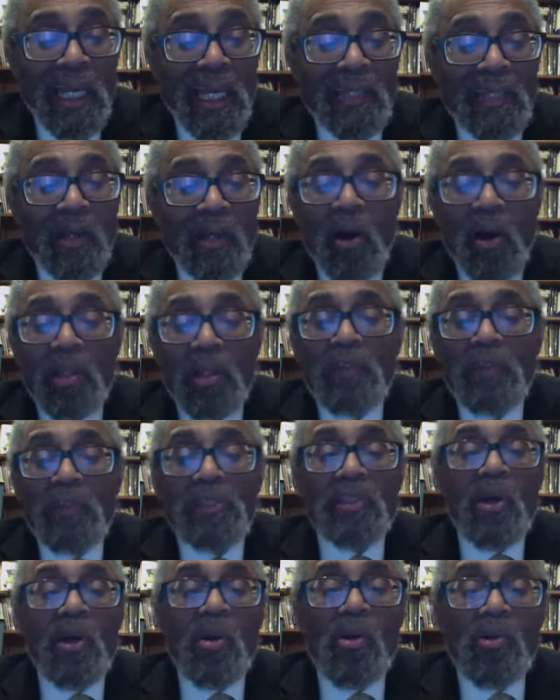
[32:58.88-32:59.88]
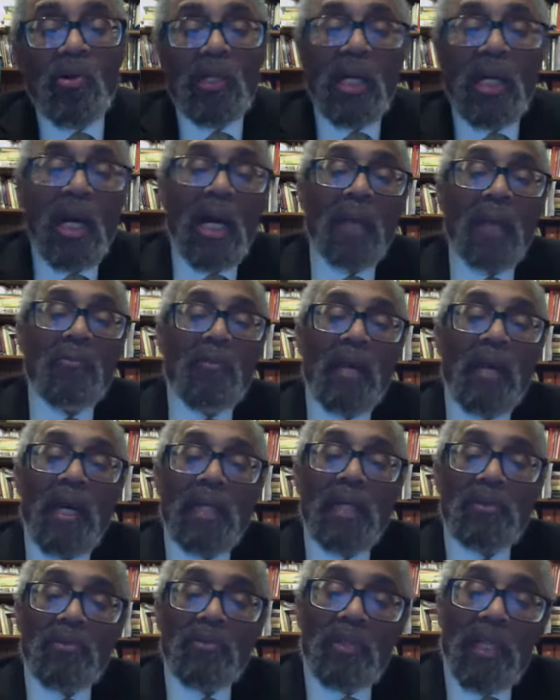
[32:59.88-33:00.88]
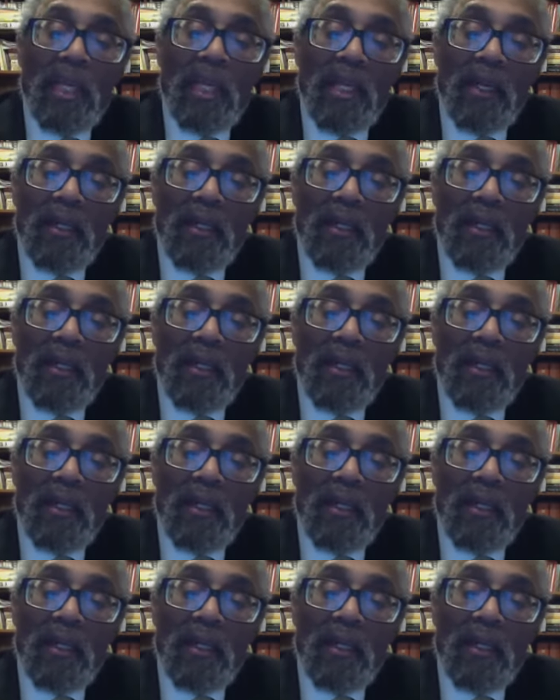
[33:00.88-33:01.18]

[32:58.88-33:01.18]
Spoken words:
all of his old comrades were there,